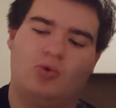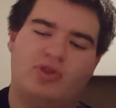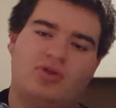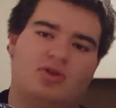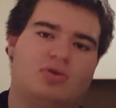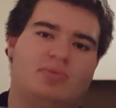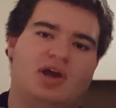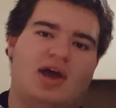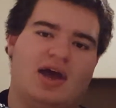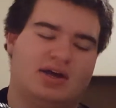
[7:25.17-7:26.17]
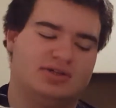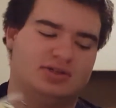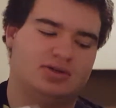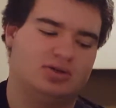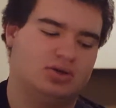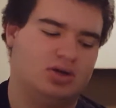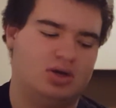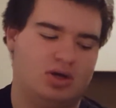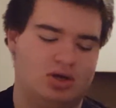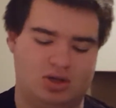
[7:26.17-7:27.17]
with a little bit of action,
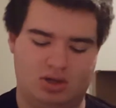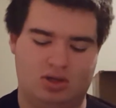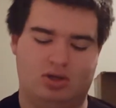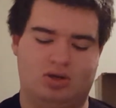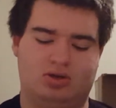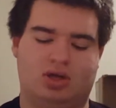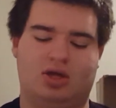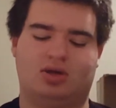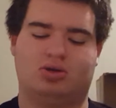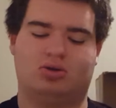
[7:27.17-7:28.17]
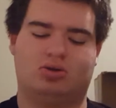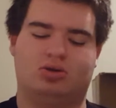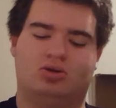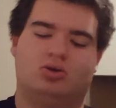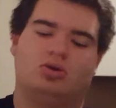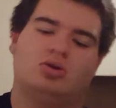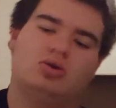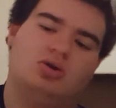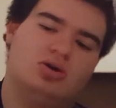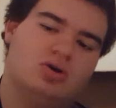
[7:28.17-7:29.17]
and
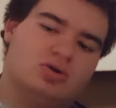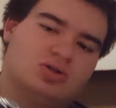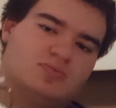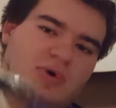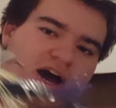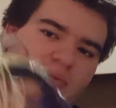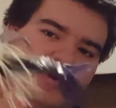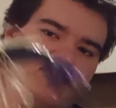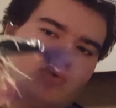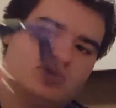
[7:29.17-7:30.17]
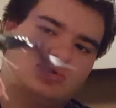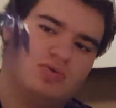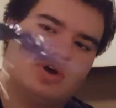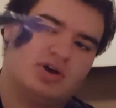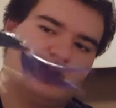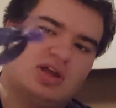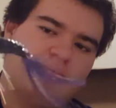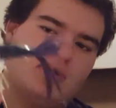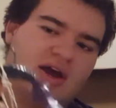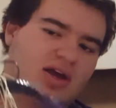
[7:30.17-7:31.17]
just pop it every once in a while, get
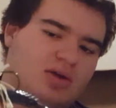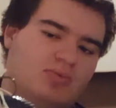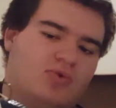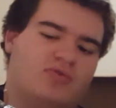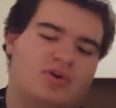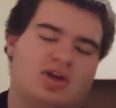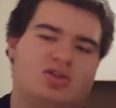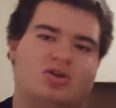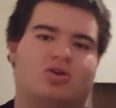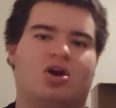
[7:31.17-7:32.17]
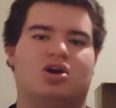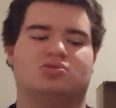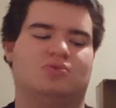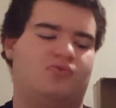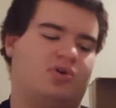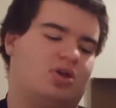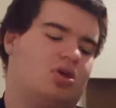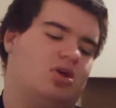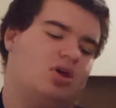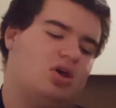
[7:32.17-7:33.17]
that back end moving, get the craws moving.
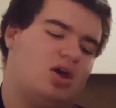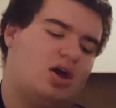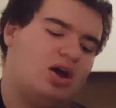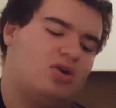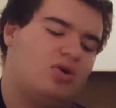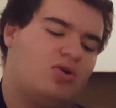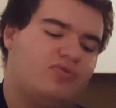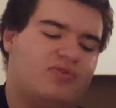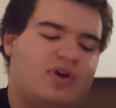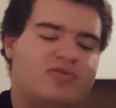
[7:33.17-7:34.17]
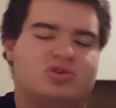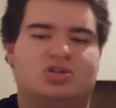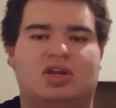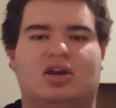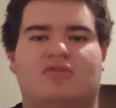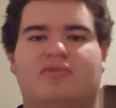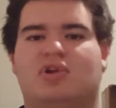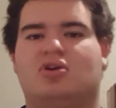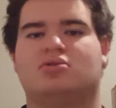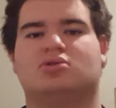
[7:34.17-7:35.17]
I don't know if you've ever seen any
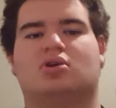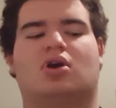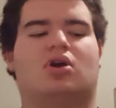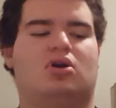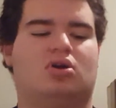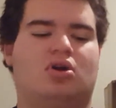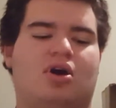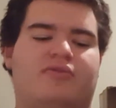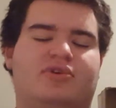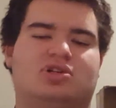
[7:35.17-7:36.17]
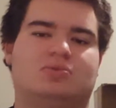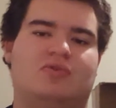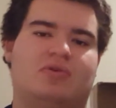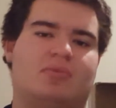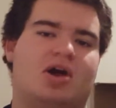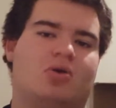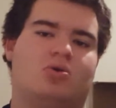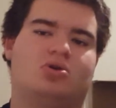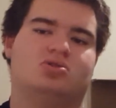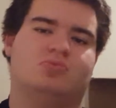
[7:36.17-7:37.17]
videos of crawfish moving
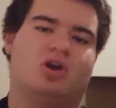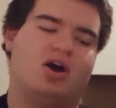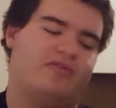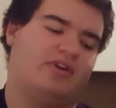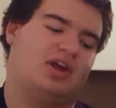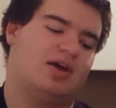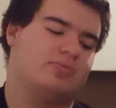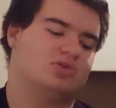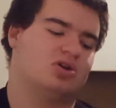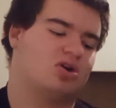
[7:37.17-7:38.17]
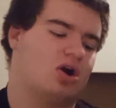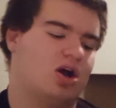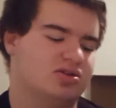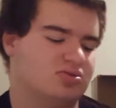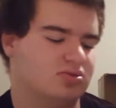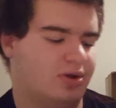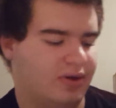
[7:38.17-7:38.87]
backwards, but oftentimes their craws,